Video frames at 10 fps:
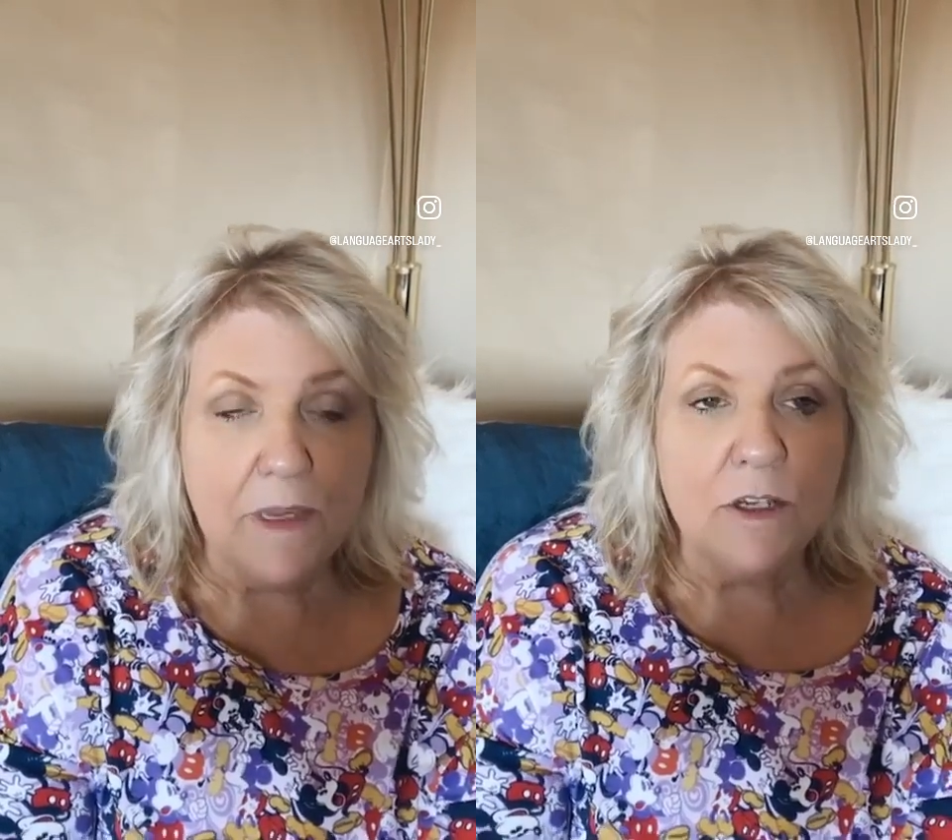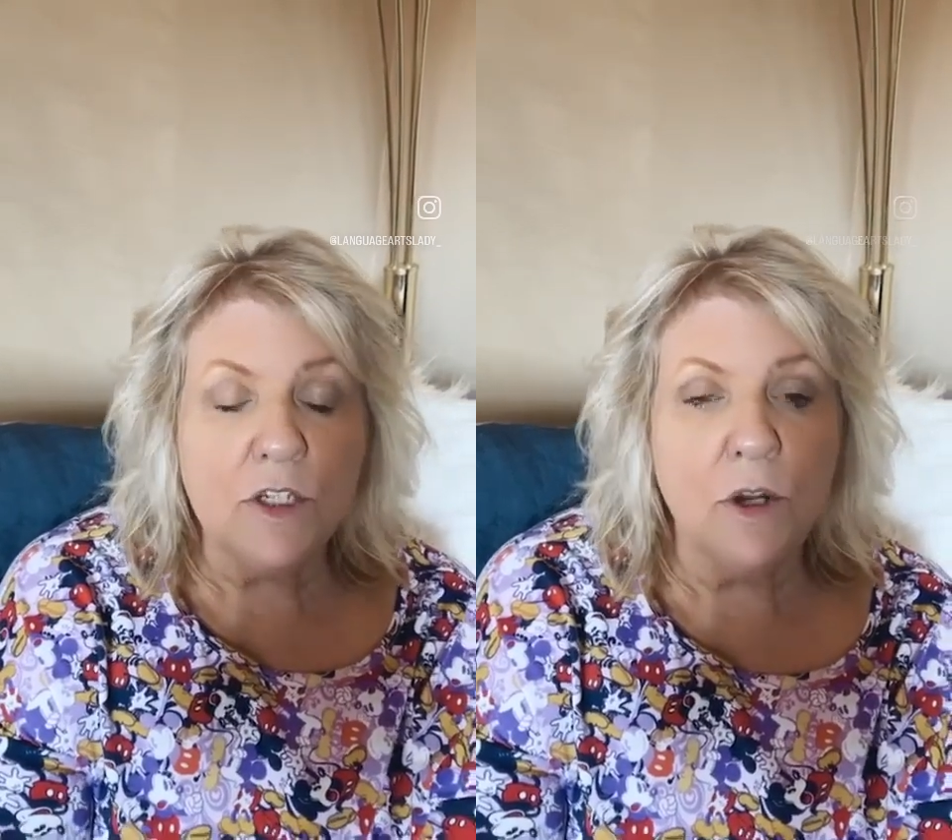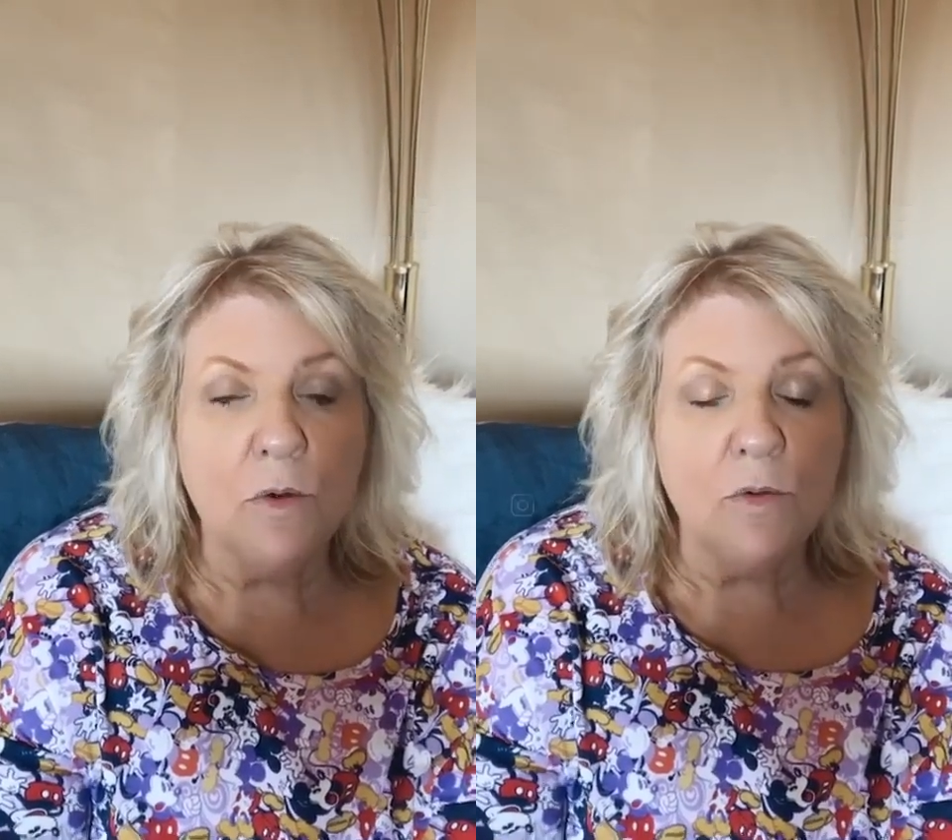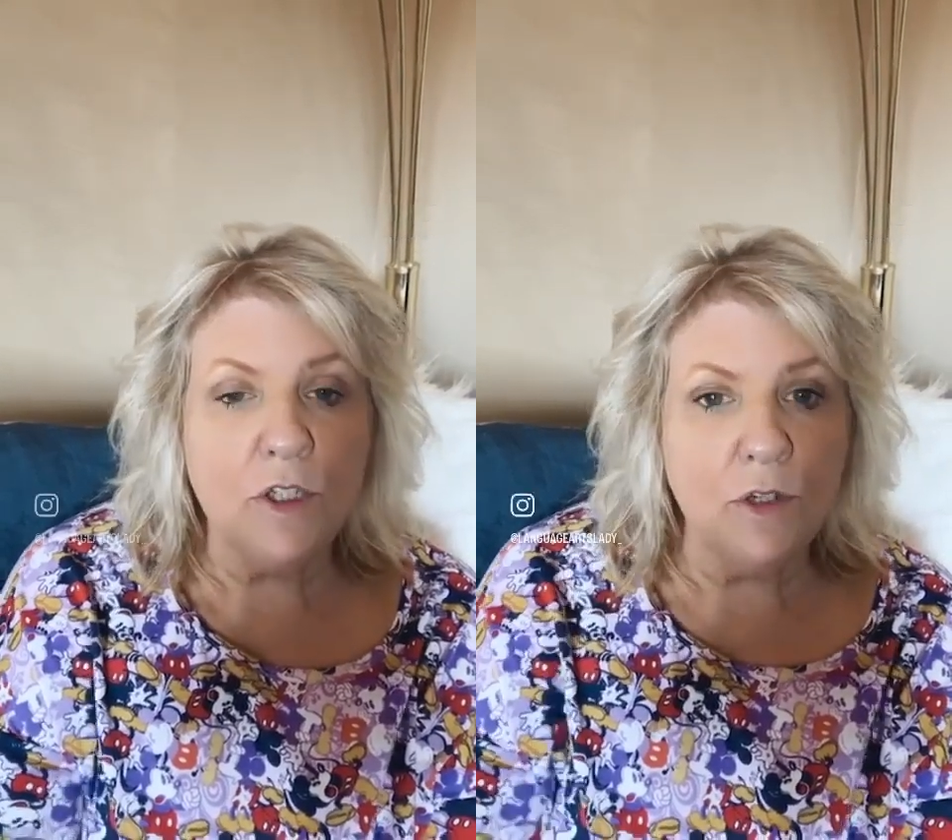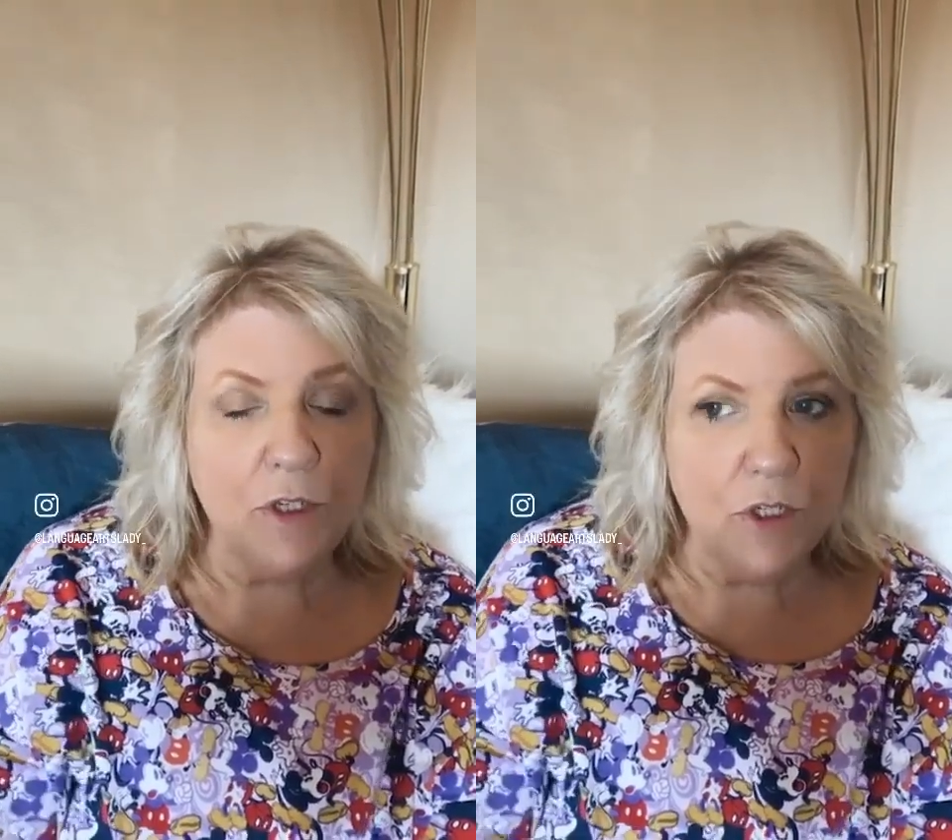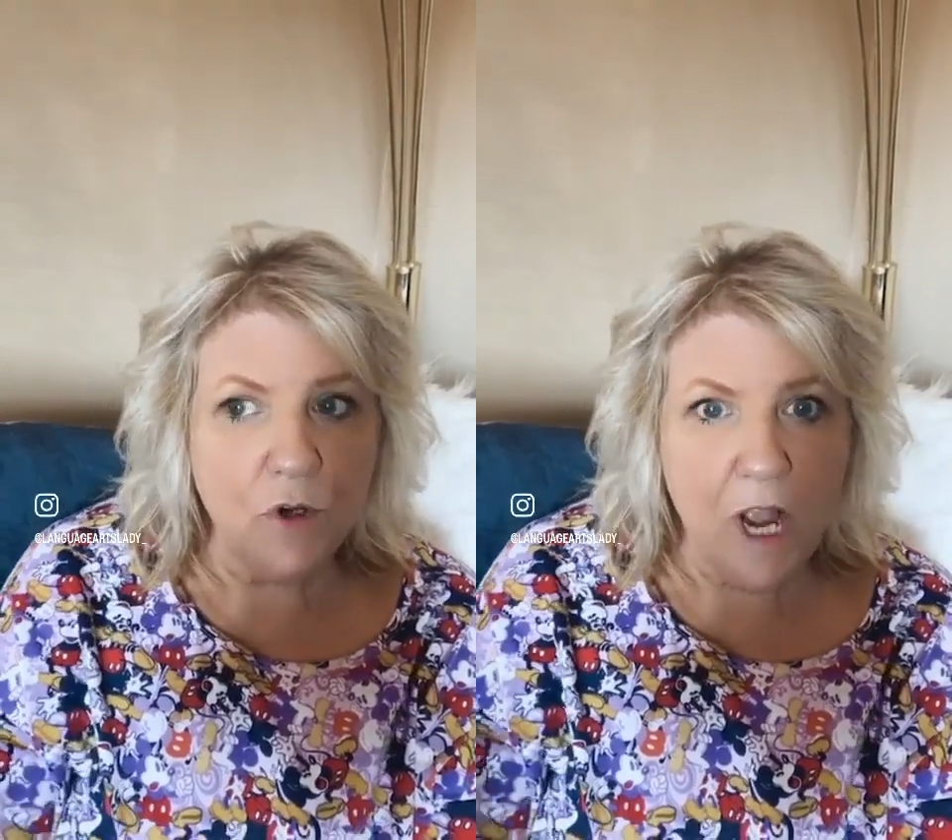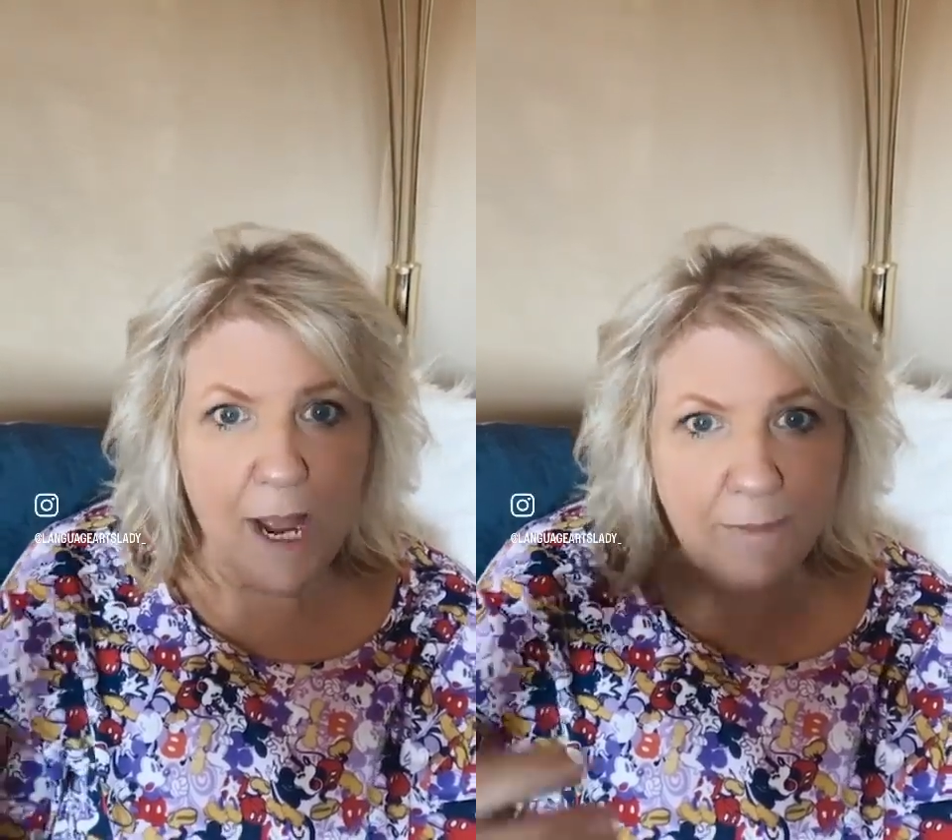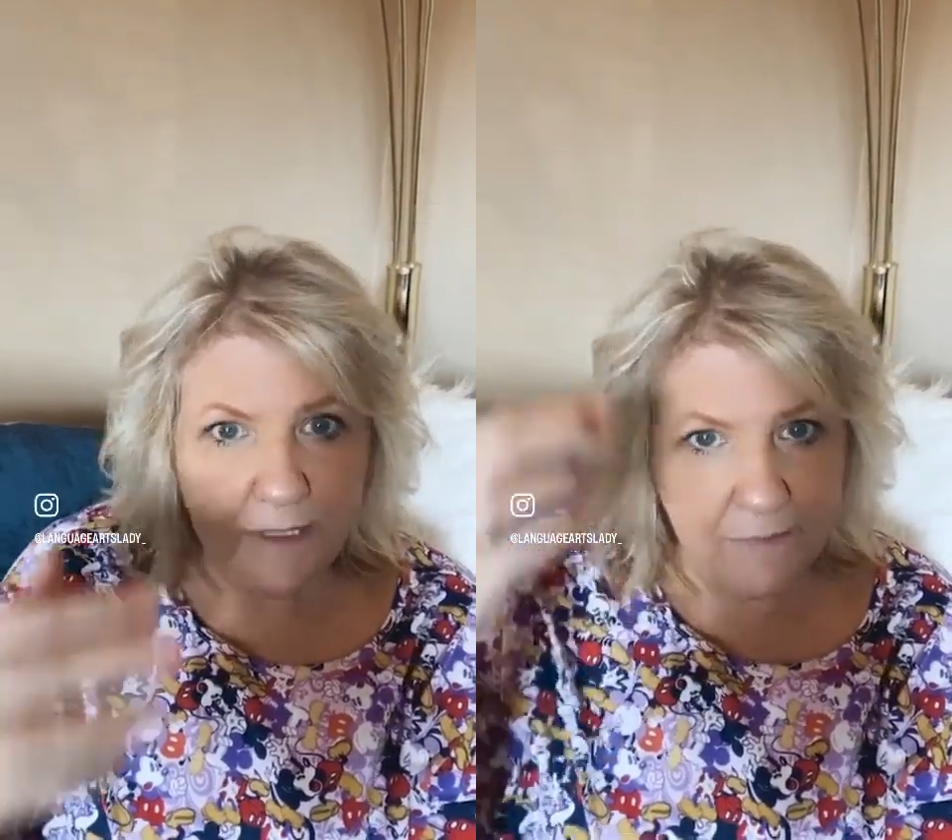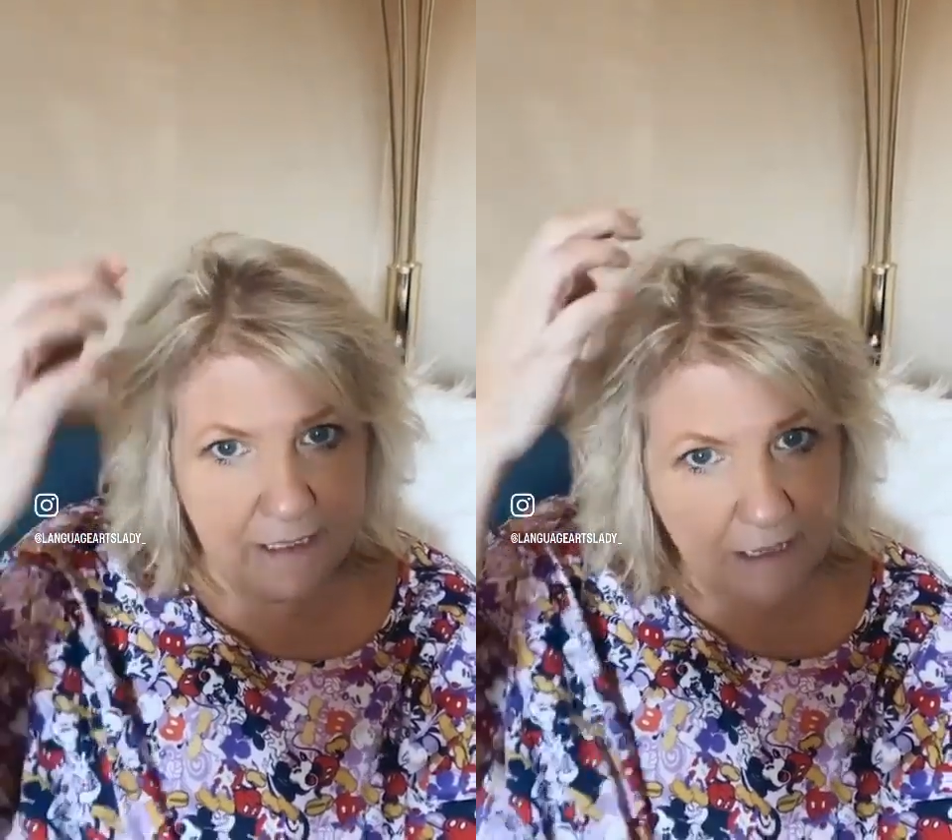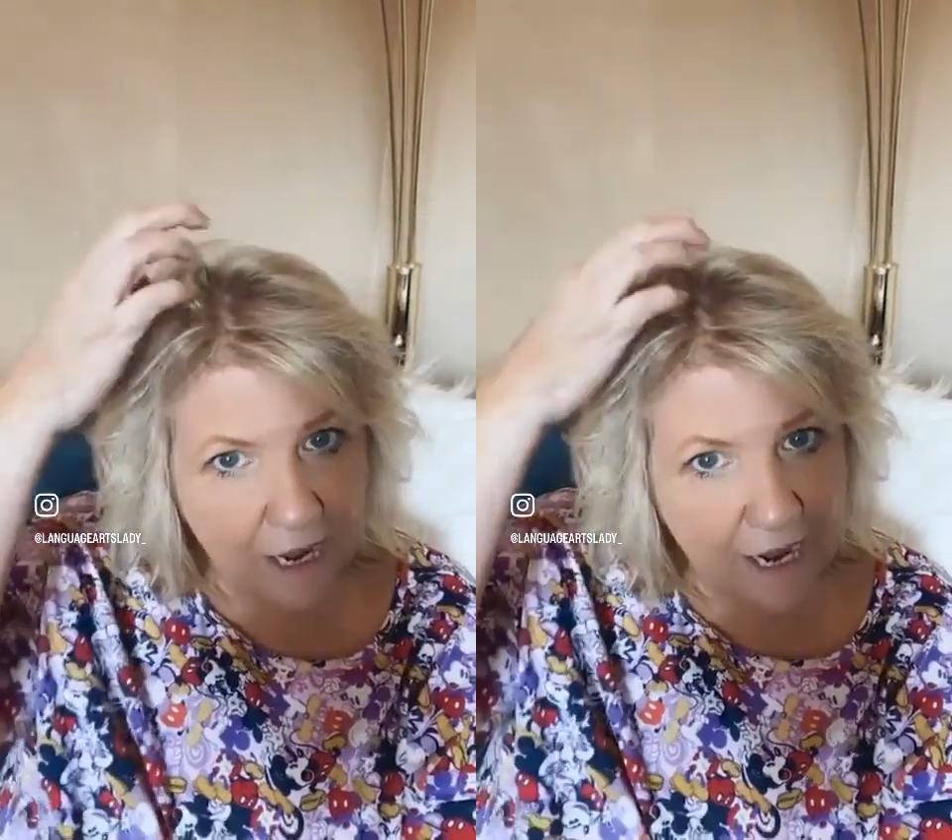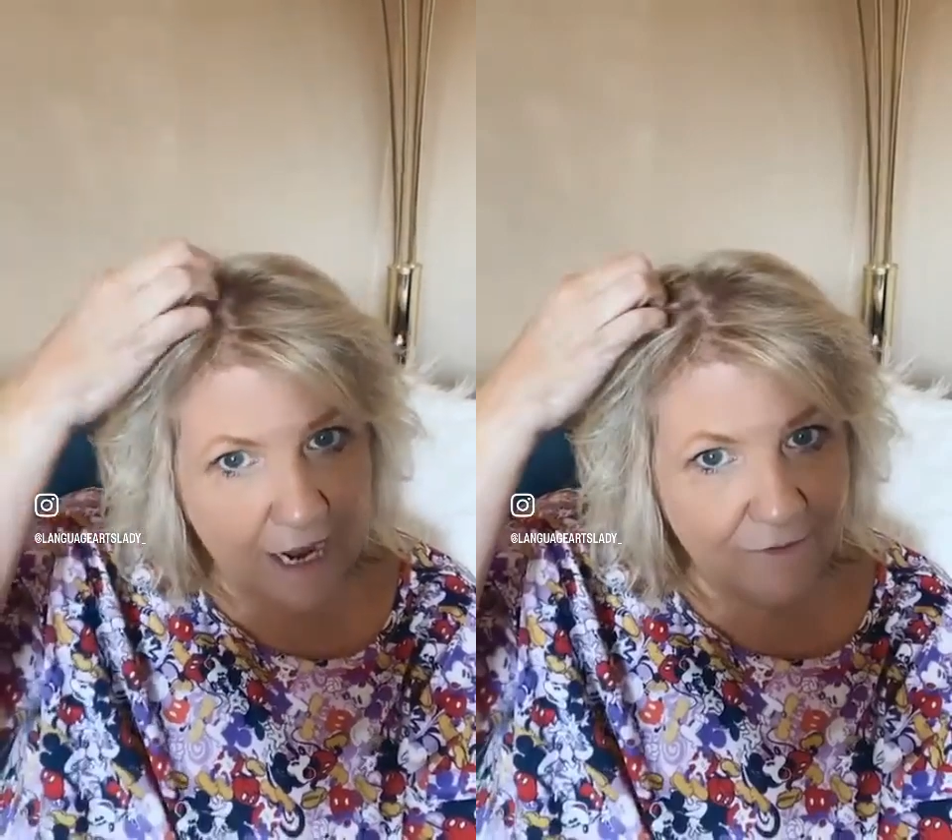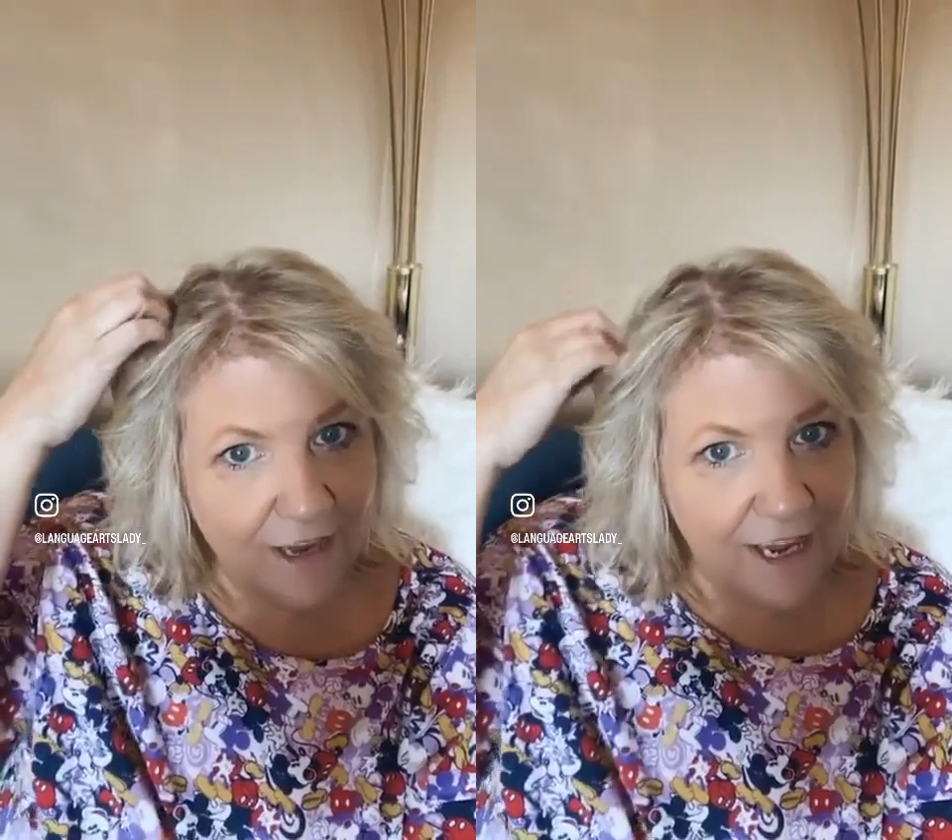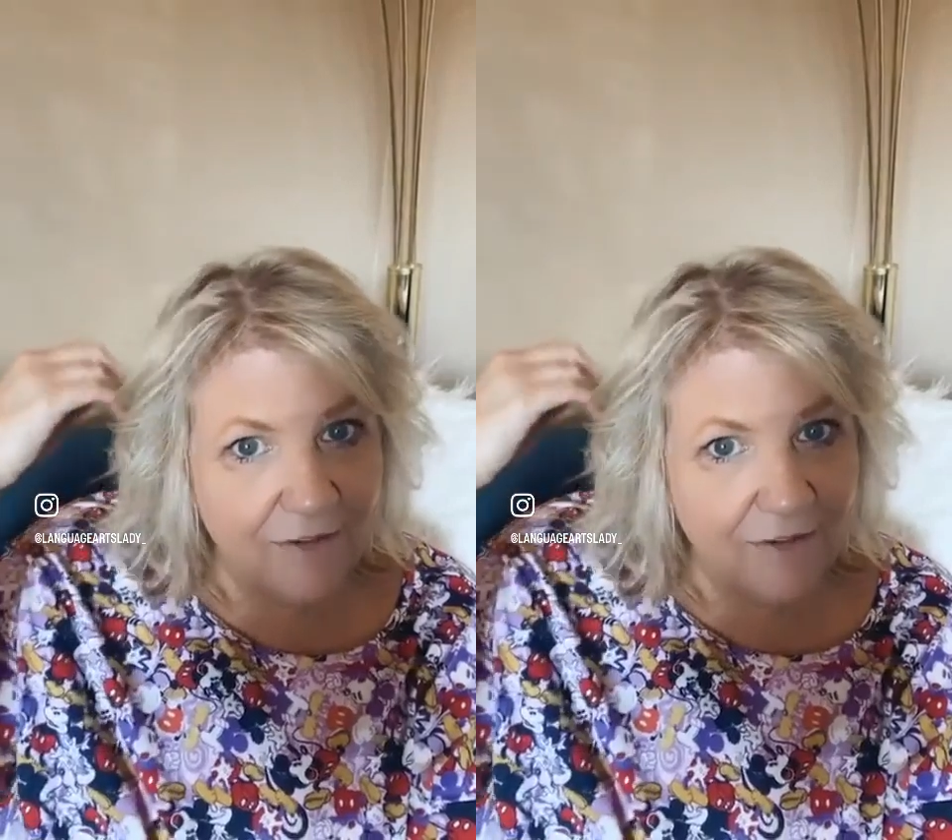So students who come to me live,